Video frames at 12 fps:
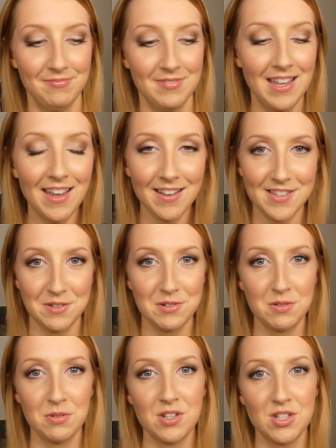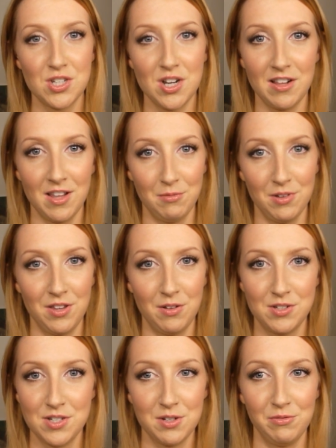Yeah, so I just wanted to share that with you.
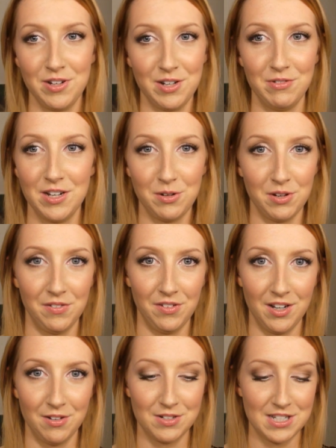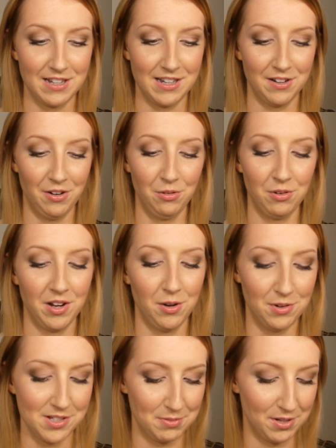It's just a really, really quick video to let you know kind
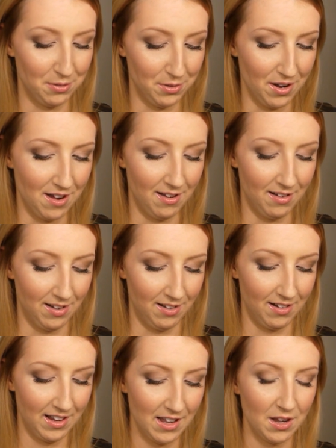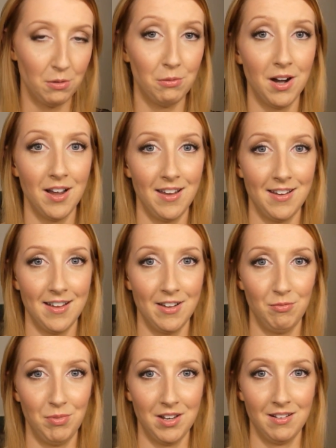of what's been going on and why
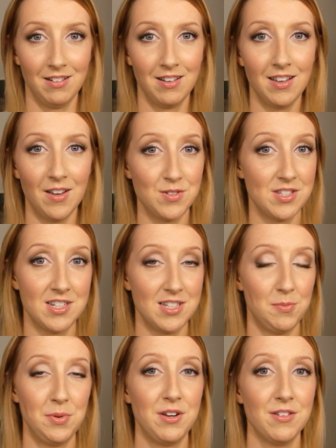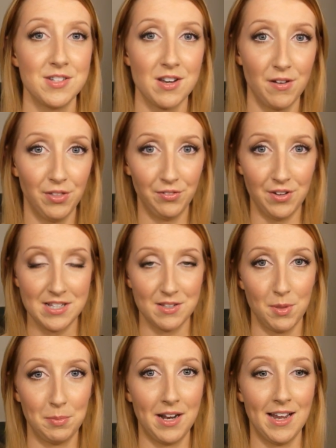I've just disappeared off the face
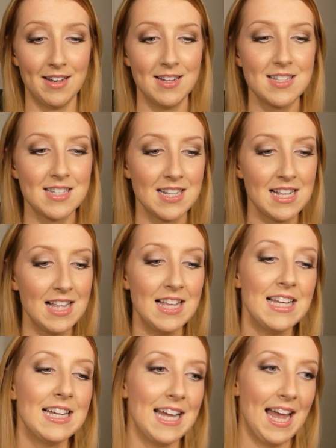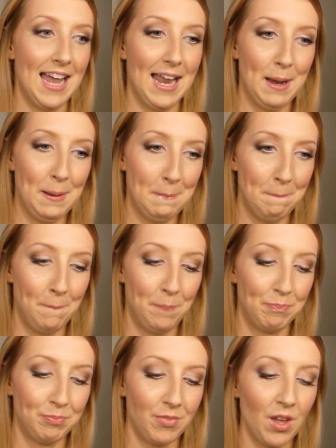of the planet.
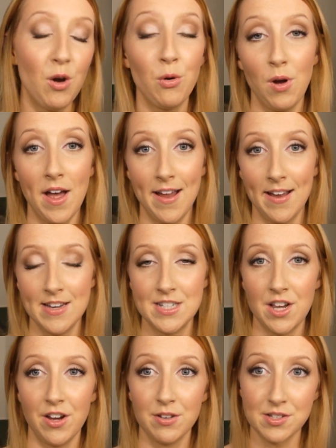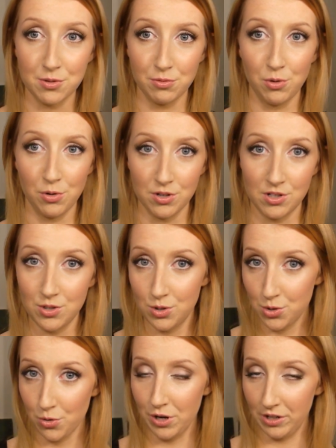And I also recorded a
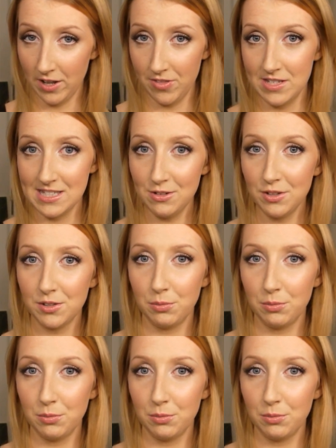tutorial on this look,